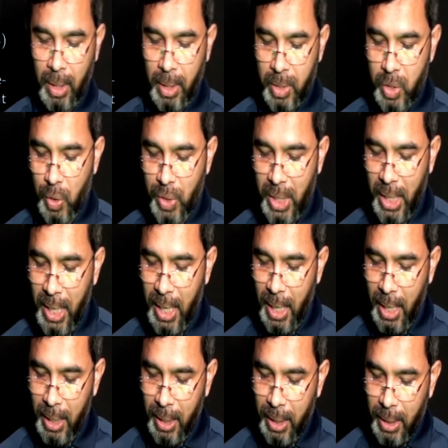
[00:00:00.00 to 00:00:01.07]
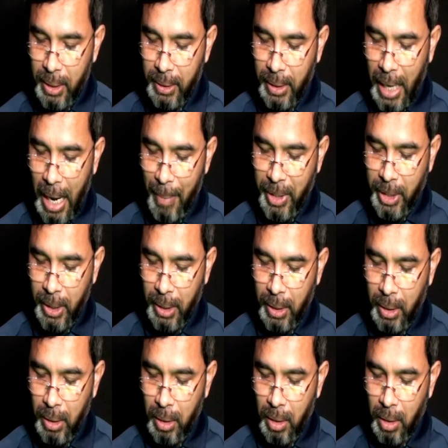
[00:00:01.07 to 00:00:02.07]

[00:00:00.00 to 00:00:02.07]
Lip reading: So you see here, the diameter